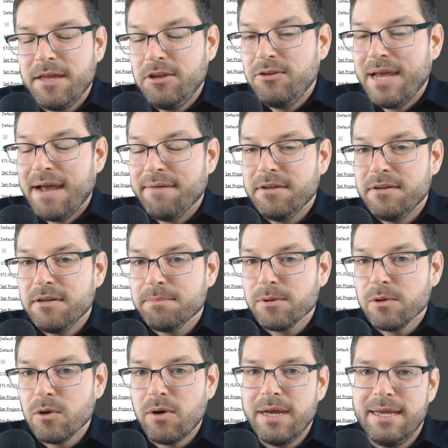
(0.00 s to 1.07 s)
Then you have the
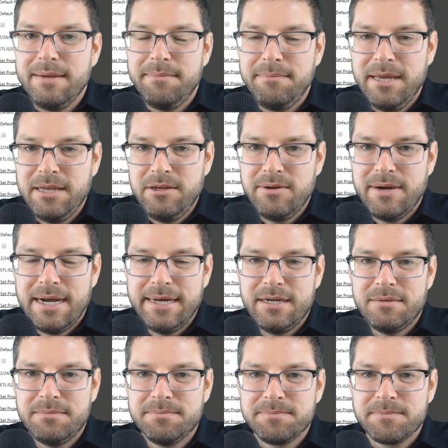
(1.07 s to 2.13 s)
Deploy menu
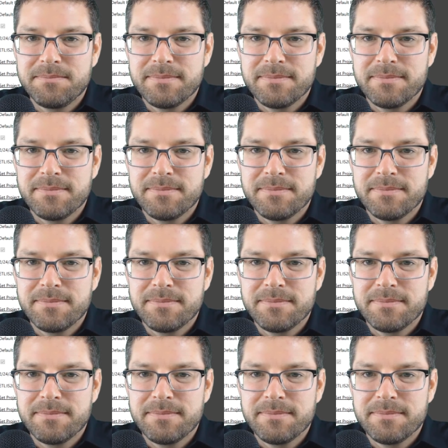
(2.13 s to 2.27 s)
item.